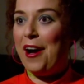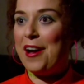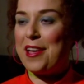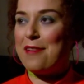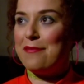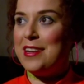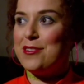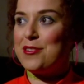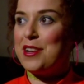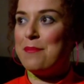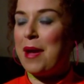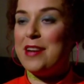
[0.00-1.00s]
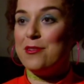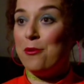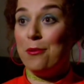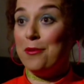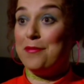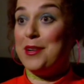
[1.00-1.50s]
I have literally made
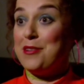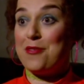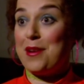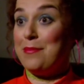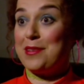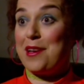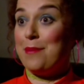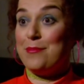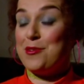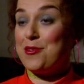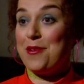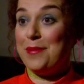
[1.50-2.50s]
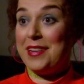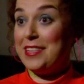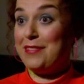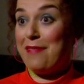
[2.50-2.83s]
all of my dreams come true, and it's